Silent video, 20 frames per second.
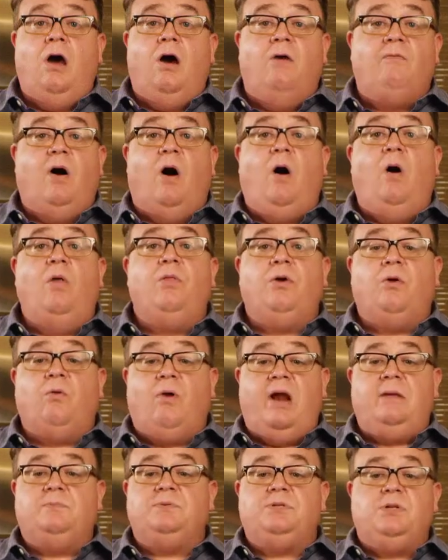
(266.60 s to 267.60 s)
of all the
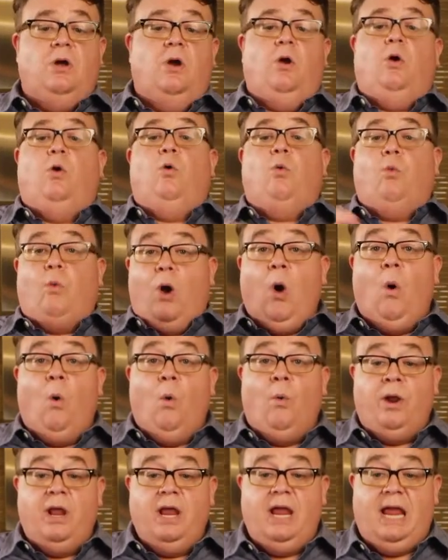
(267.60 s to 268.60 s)
grapes
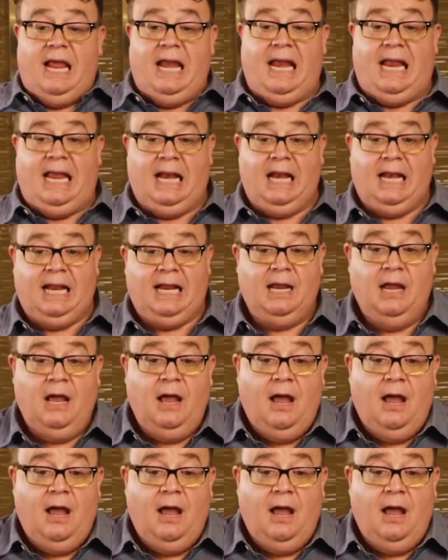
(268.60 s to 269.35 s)
grown in Italy.